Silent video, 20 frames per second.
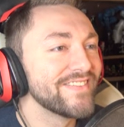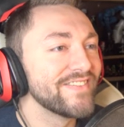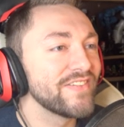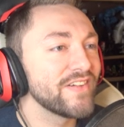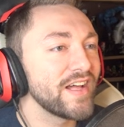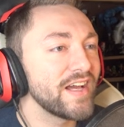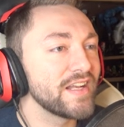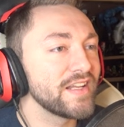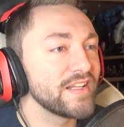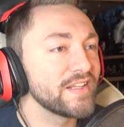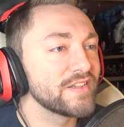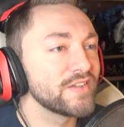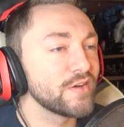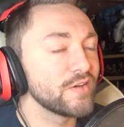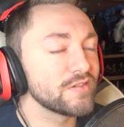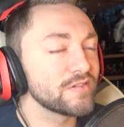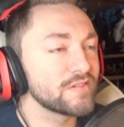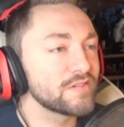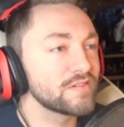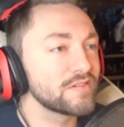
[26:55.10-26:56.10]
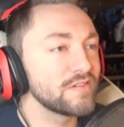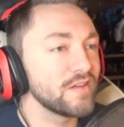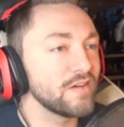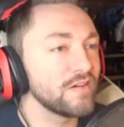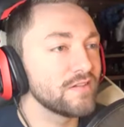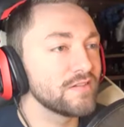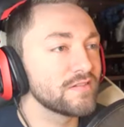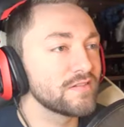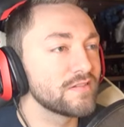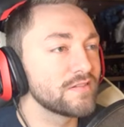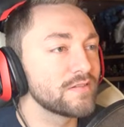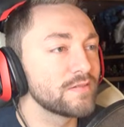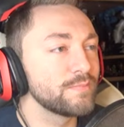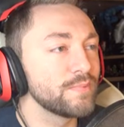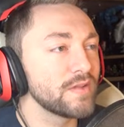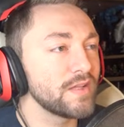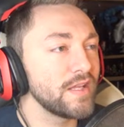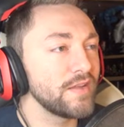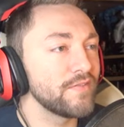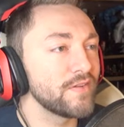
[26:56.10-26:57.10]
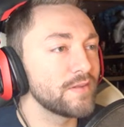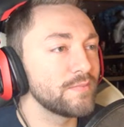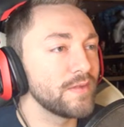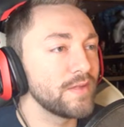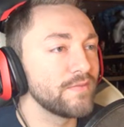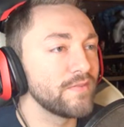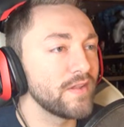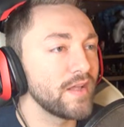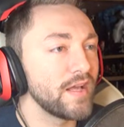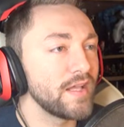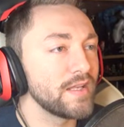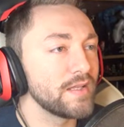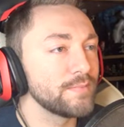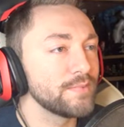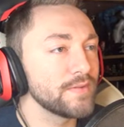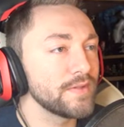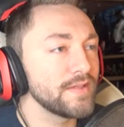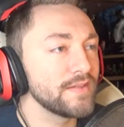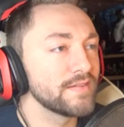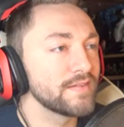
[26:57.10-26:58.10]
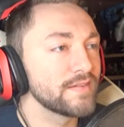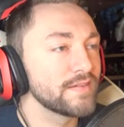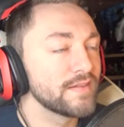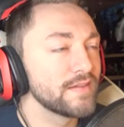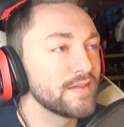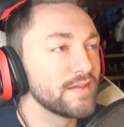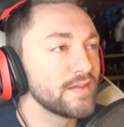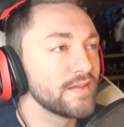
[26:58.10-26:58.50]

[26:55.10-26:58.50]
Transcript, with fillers: Vladdy, don't believe it, be Vladdy, please.